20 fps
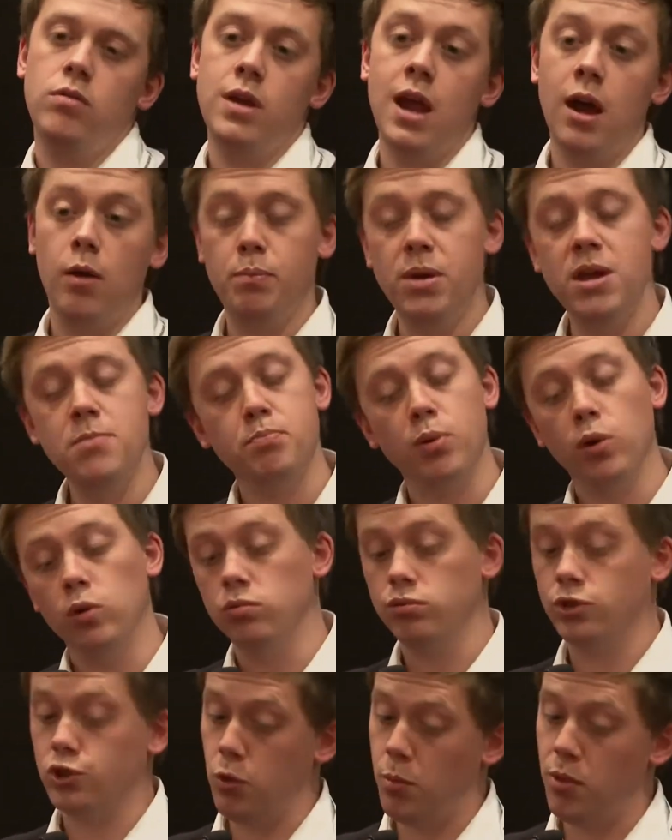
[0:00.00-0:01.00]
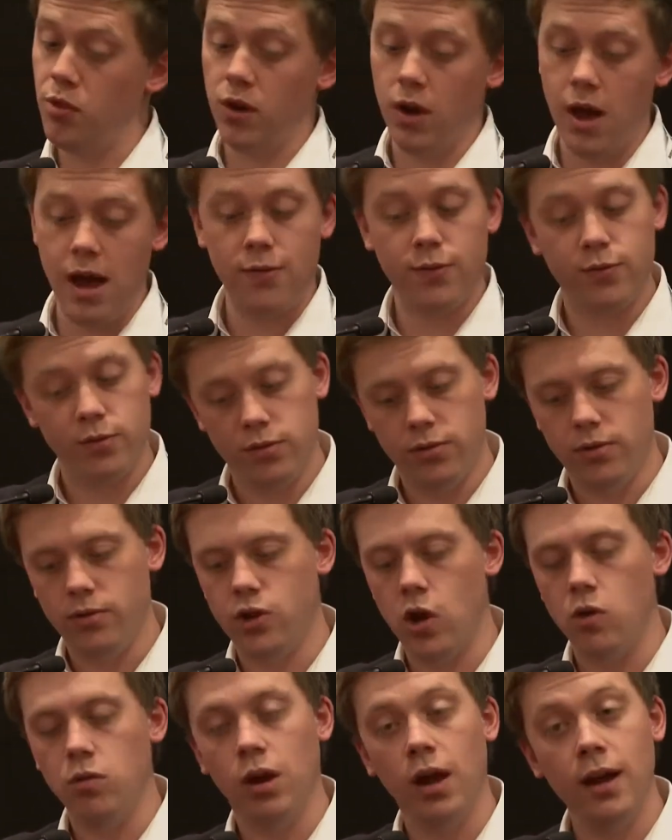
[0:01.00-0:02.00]
Now, people, some on the left,
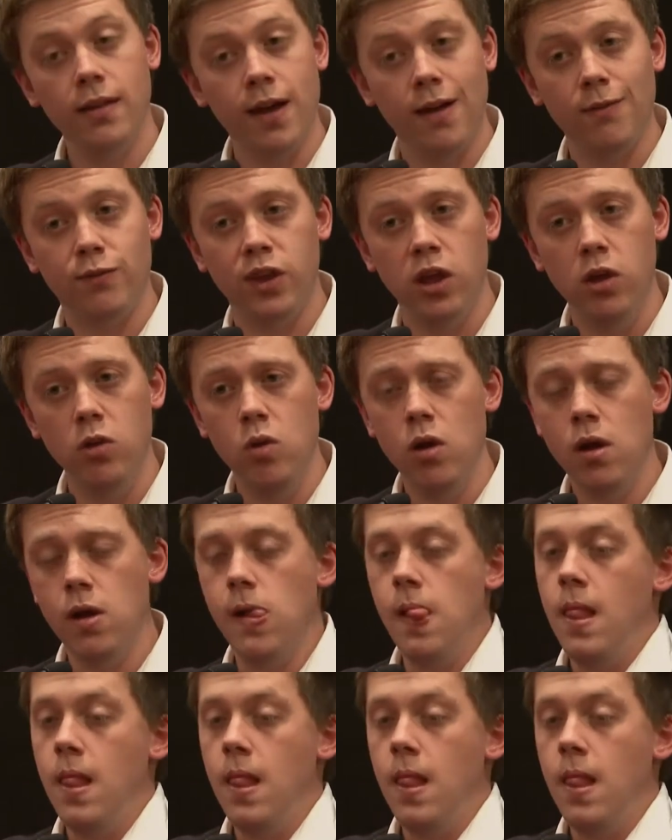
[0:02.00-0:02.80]
don't like that view,